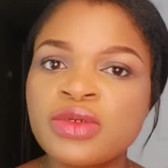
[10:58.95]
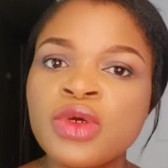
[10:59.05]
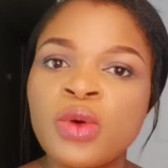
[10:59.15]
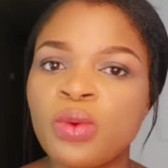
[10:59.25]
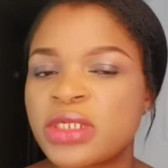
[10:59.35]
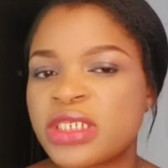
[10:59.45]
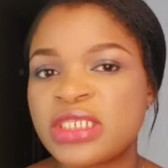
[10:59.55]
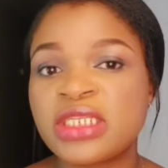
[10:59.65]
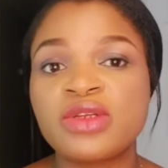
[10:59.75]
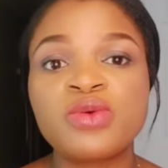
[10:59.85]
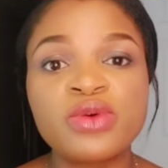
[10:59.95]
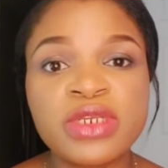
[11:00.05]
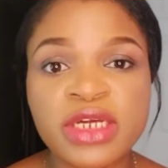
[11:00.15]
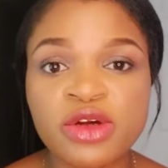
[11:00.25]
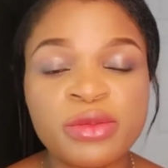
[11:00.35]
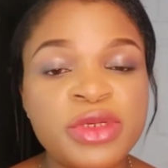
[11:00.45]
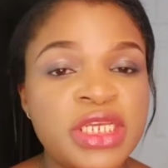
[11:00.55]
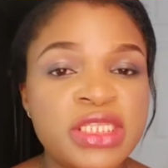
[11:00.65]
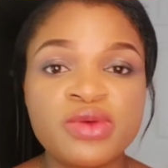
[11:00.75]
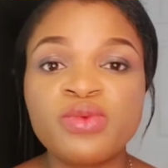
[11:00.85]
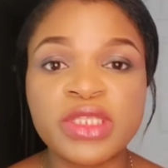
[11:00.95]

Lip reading: watching, and who they're communicating with